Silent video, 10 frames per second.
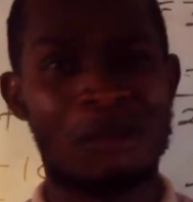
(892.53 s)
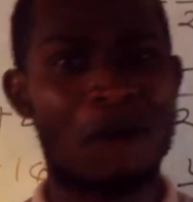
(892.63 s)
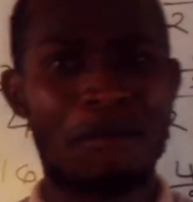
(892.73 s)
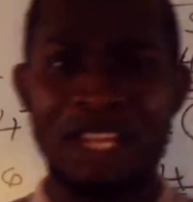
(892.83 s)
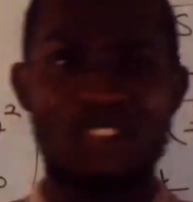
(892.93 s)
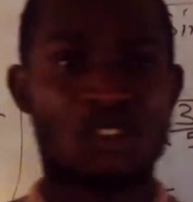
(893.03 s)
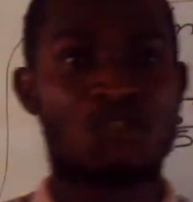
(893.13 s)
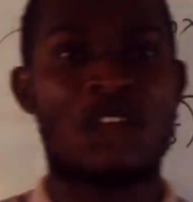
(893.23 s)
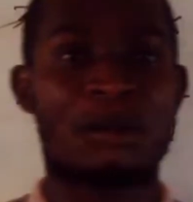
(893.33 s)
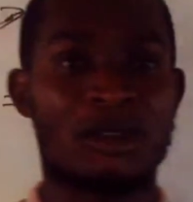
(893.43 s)
our many
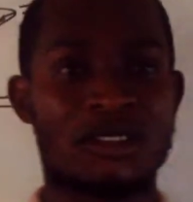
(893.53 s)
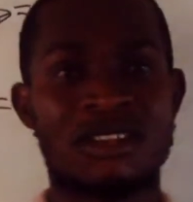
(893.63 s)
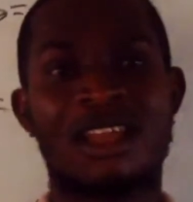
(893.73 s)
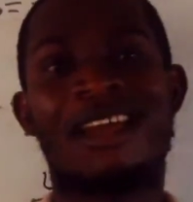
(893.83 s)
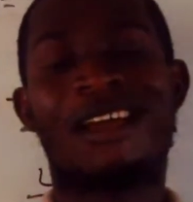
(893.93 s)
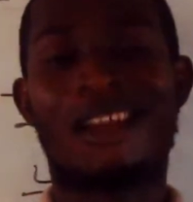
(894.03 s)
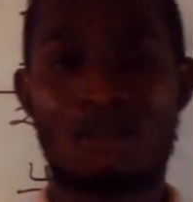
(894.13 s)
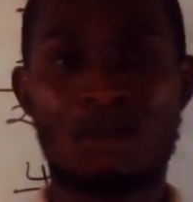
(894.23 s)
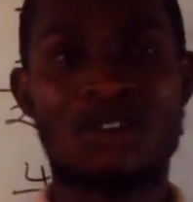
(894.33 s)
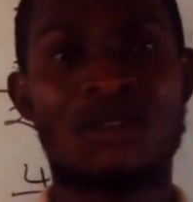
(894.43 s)
subscribers
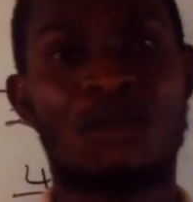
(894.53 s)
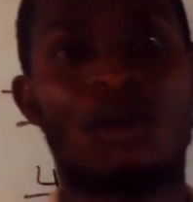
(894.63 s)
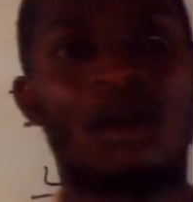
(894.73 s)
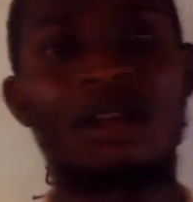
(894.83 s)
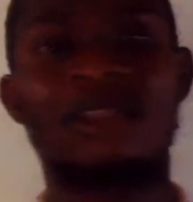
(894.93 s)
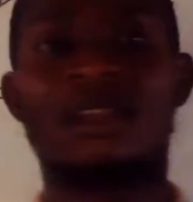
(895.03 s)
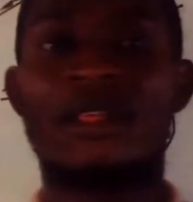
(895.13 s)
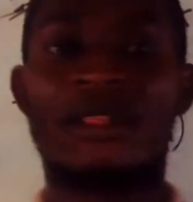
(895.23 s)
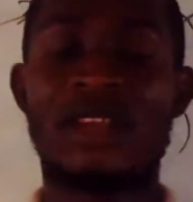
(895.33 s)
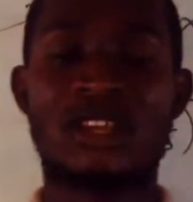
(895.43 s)
across the world.
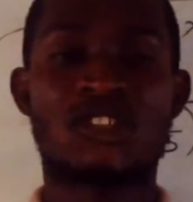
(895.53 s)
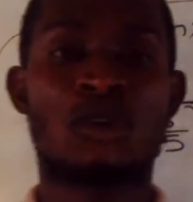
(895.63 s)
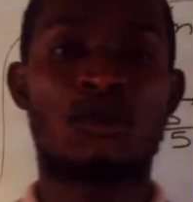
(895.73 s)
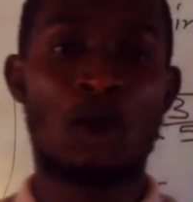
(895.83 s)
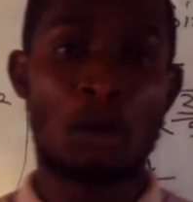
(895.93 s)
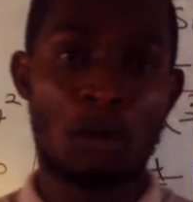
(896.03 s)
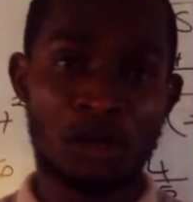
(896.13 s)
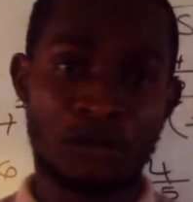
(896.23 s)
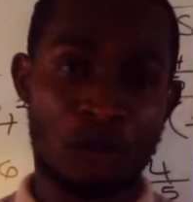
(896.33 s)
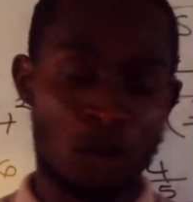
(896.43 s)
Thank you so very
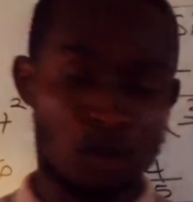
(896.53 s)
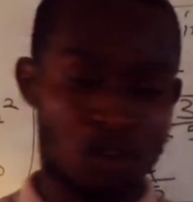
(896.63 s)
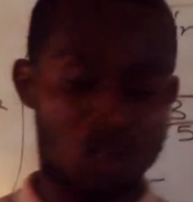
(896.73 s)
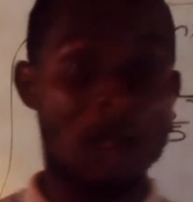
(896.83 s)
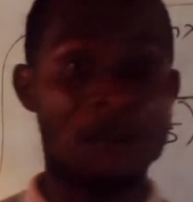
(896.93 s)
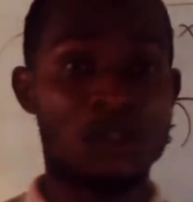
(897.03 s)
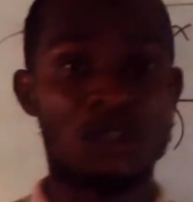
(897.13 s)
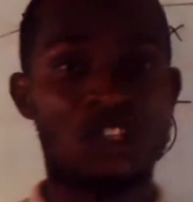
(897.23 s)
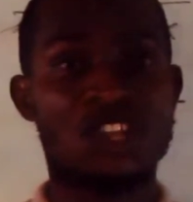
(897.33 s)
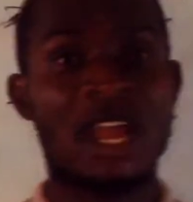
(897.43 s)
much for subscribing to
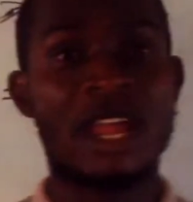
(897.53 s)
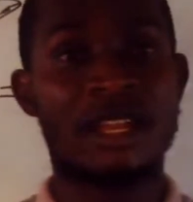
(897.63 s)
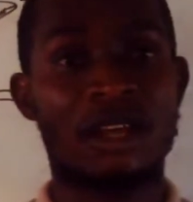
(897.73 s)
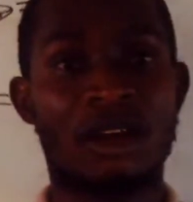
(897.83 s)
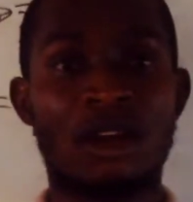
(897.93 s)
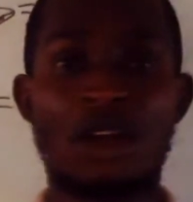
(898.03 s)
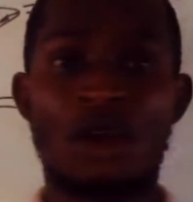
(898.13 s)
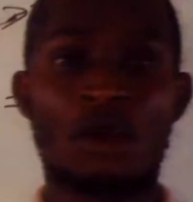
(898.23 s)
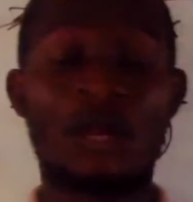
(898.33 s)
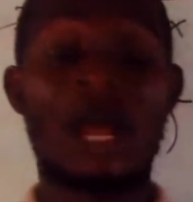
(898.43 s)
the channel.
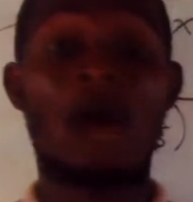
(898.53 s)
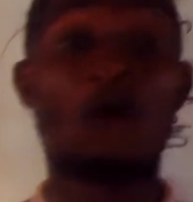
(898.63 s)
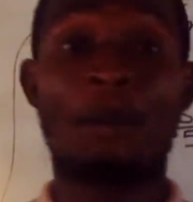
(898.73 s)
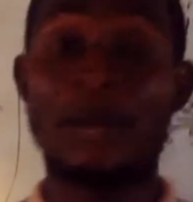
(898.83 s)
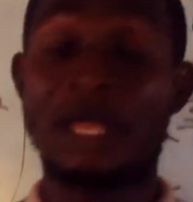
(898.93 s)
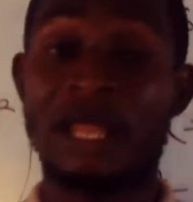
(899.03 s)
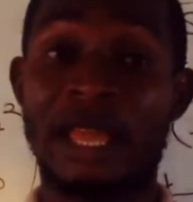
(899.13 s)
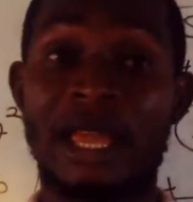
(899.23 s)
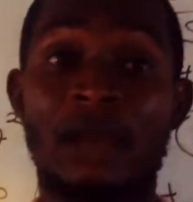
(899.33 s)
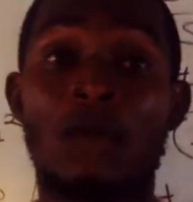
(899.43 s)
We are hoping
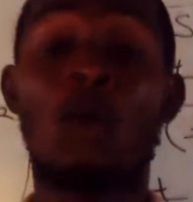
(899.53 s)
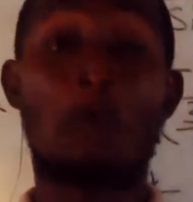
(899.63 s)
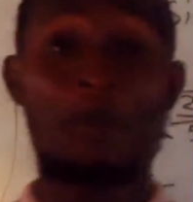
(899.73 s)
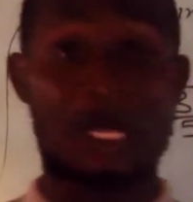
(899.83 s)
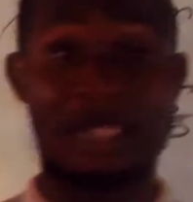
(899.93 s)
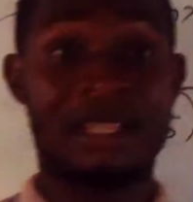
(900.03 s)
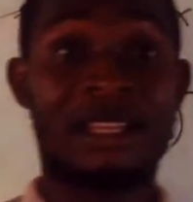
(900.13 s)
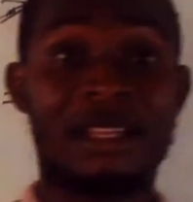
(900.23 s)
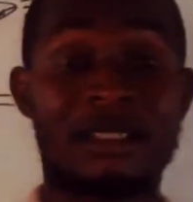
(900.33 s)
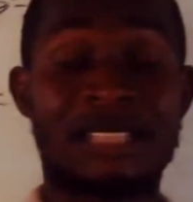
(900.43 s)

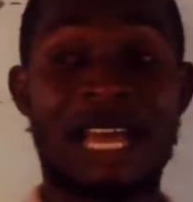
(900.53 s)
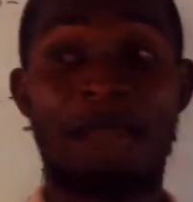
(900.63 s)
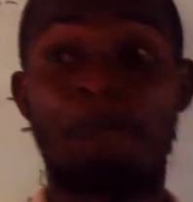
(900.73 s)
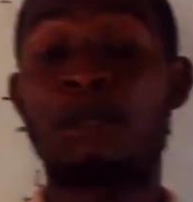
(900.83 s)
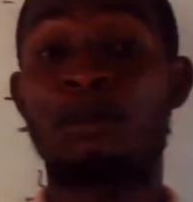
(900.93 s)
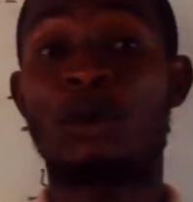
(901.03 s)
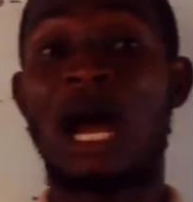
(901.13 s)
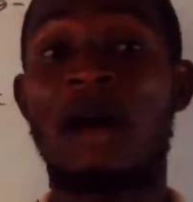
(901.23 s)
that people